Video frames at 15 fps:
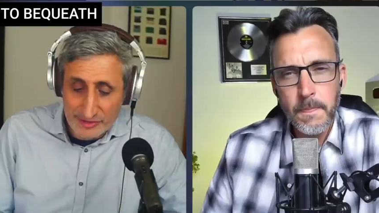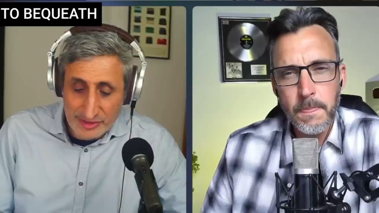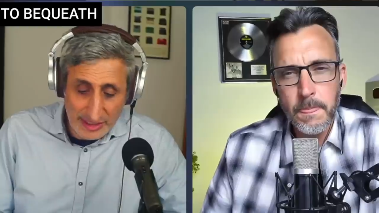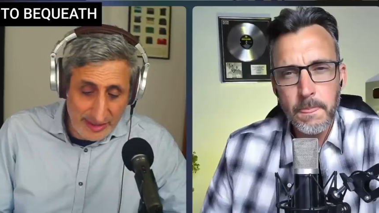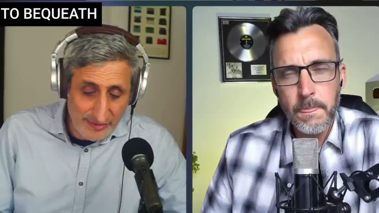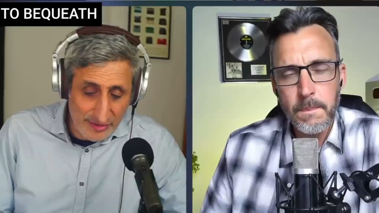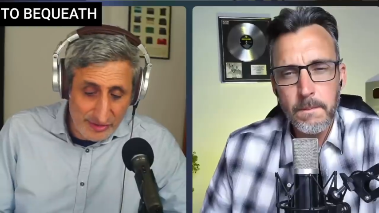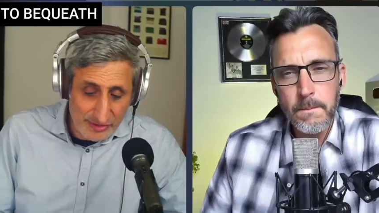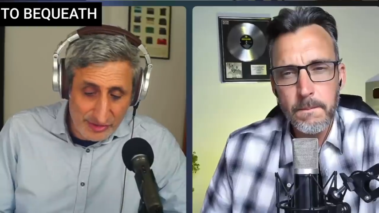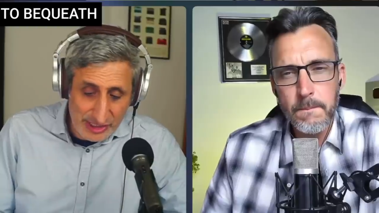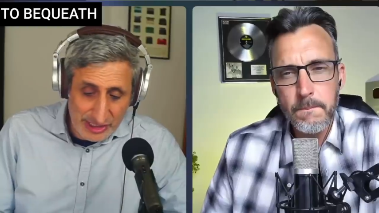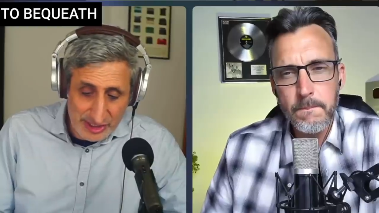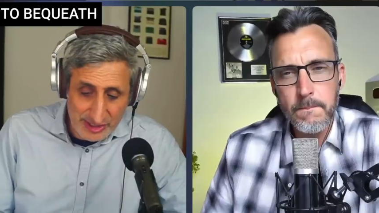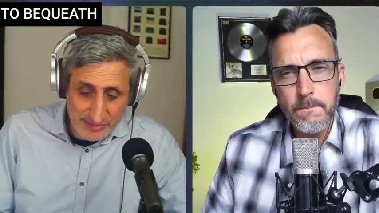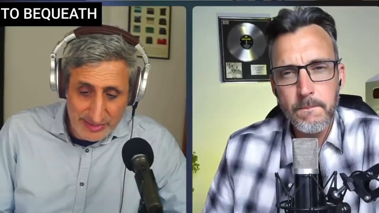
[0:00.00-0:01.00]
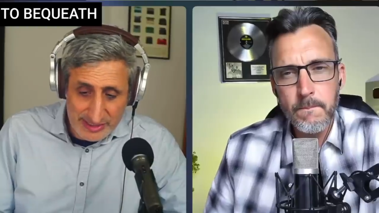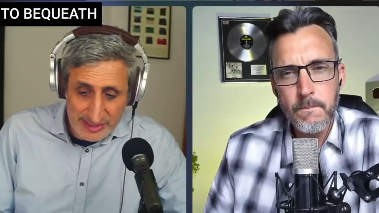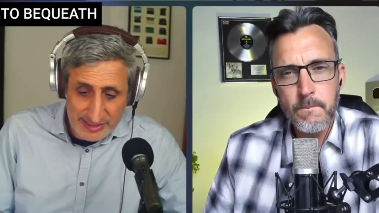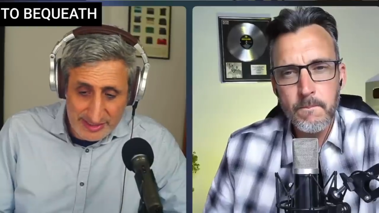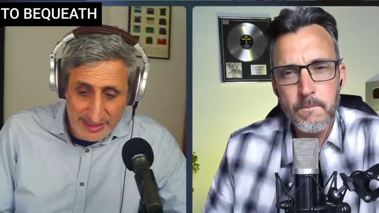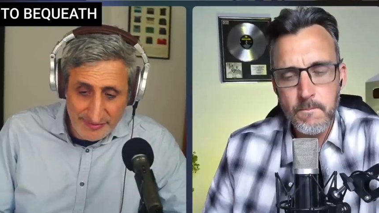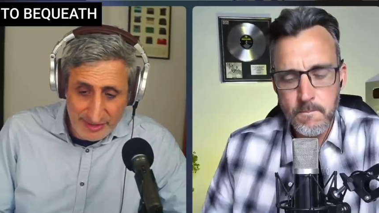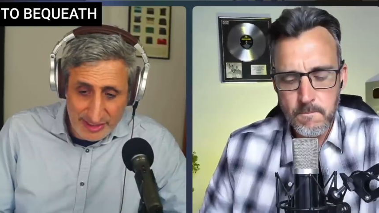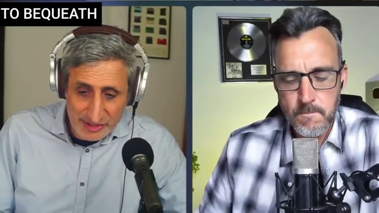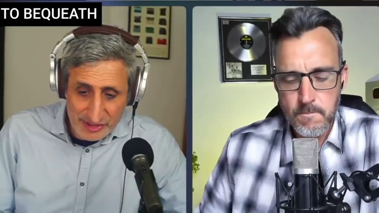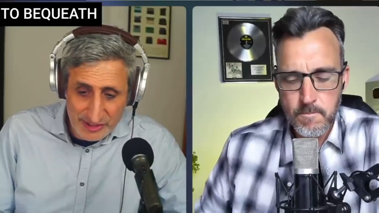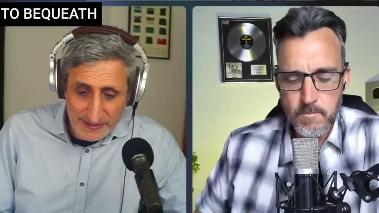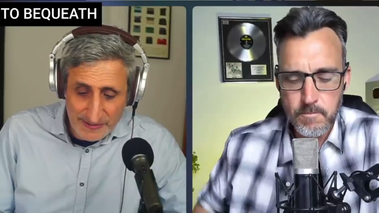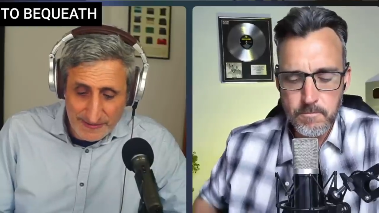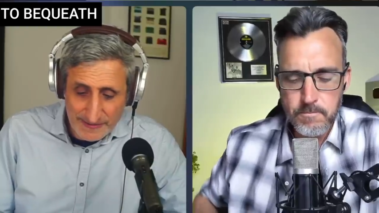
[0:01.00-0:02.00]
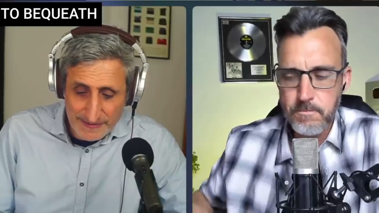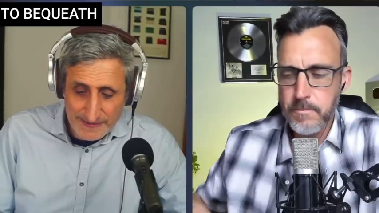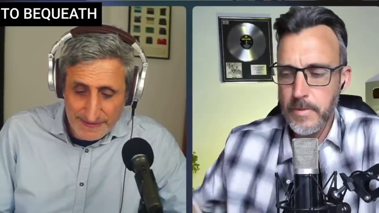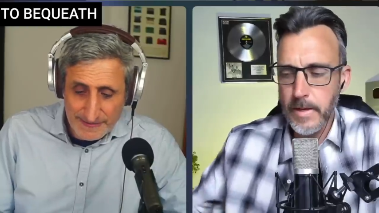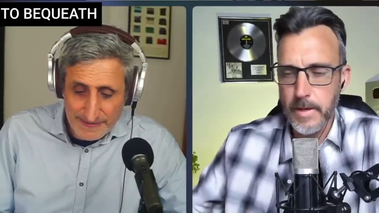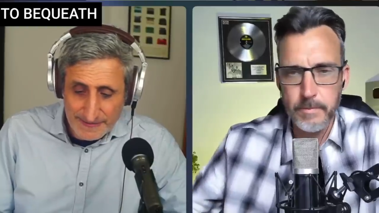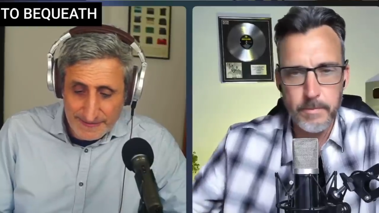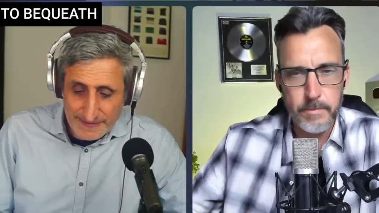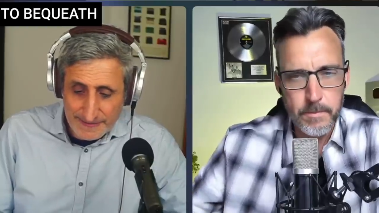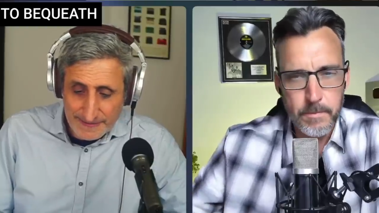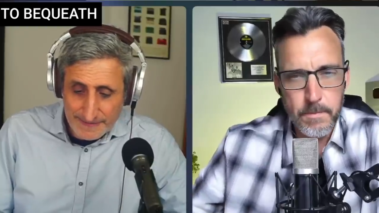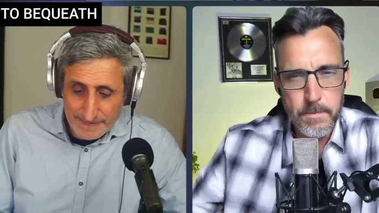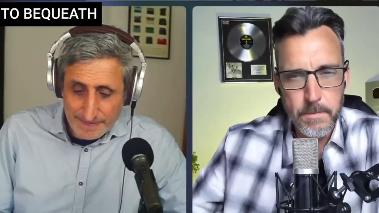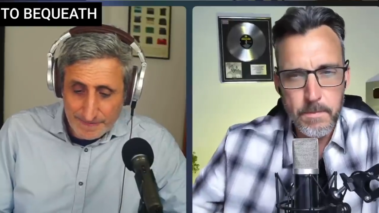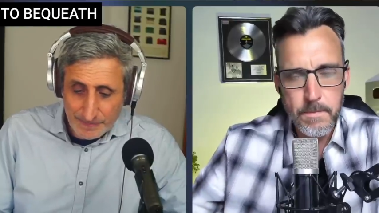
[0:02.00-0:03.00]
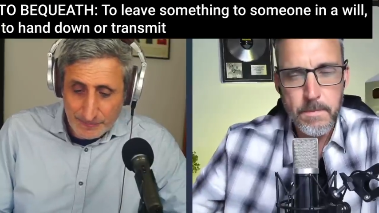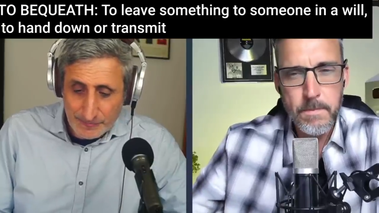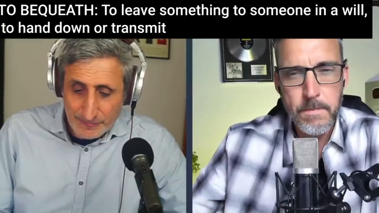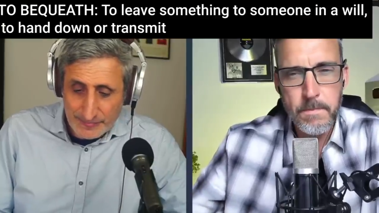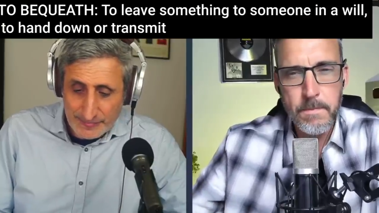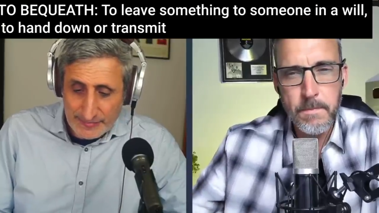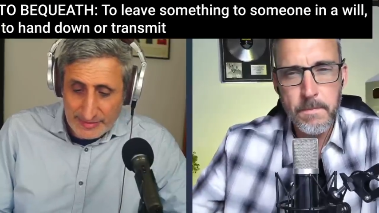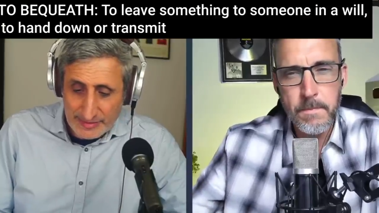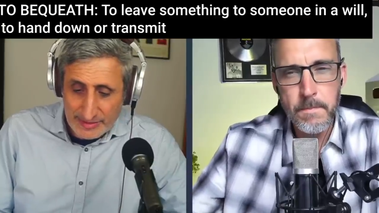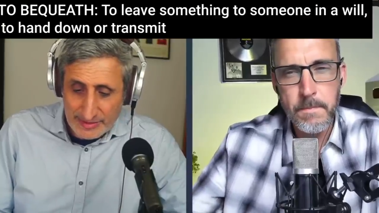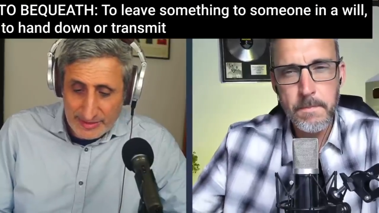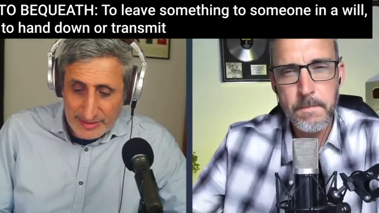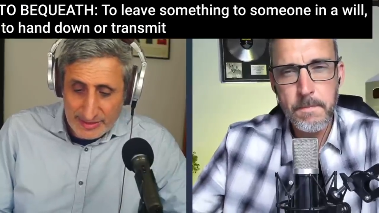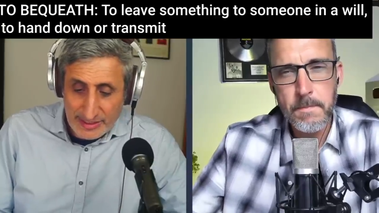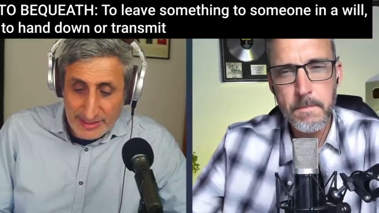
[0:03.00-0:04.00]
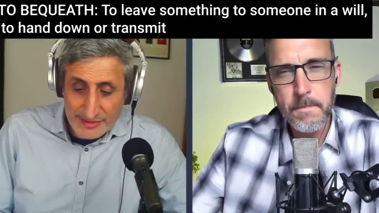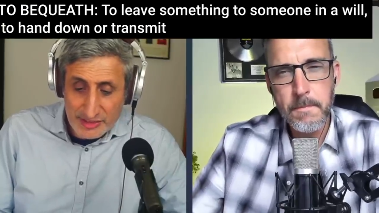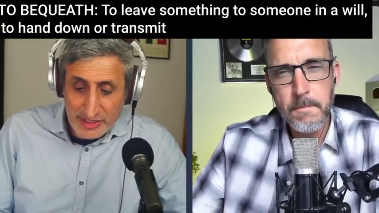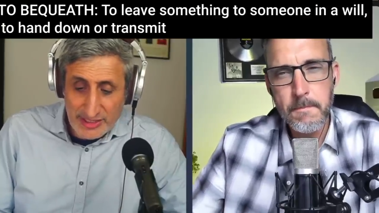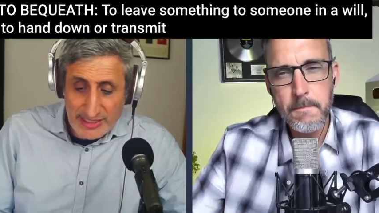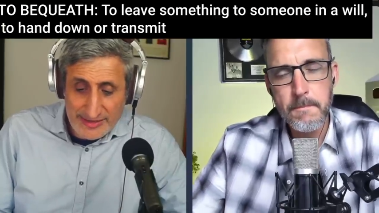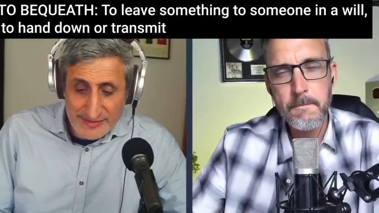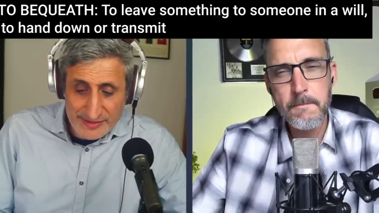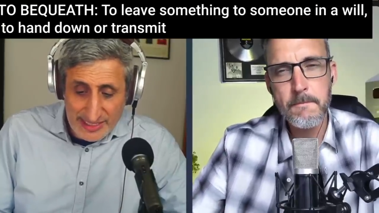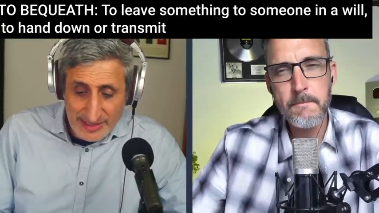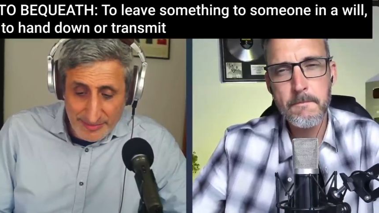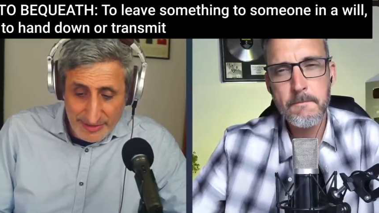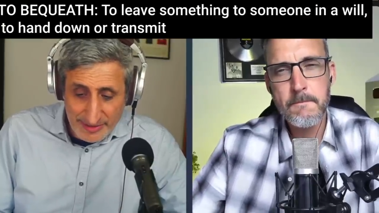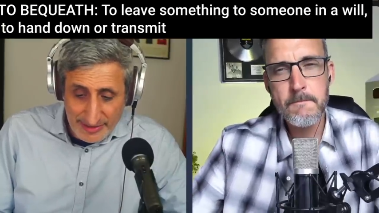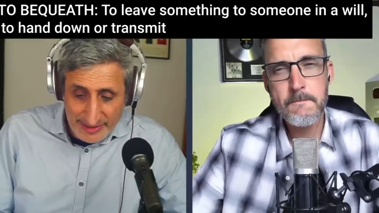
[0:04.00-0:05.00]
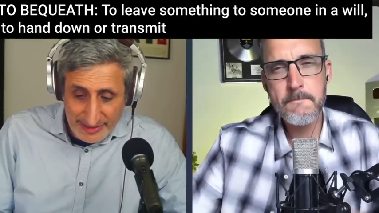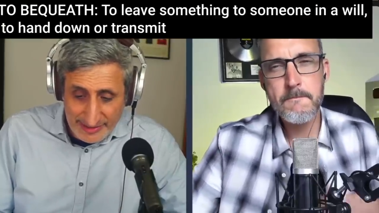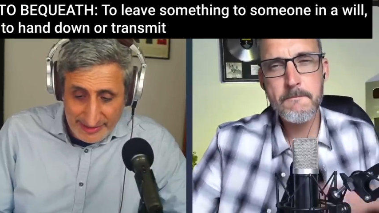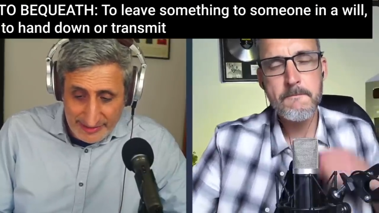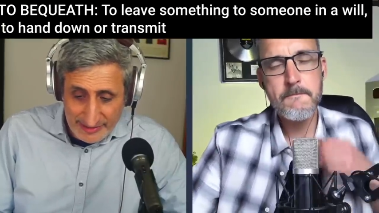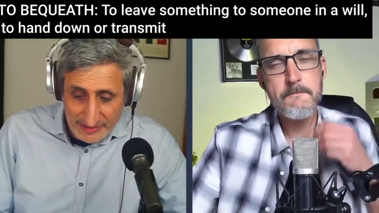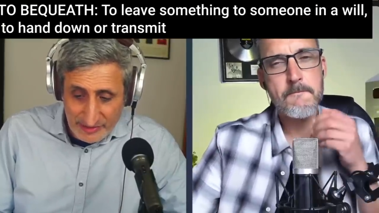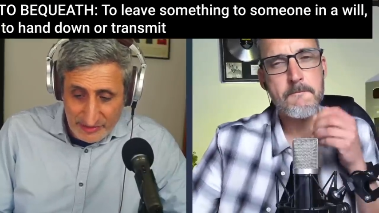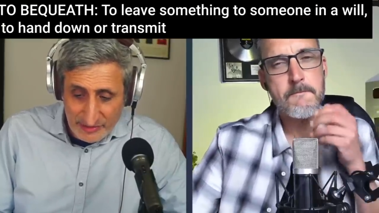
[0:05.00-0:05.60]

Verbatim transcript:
Speaker 1: Shall I give you ChatGPT's definition? Yeah. Uh, to leave something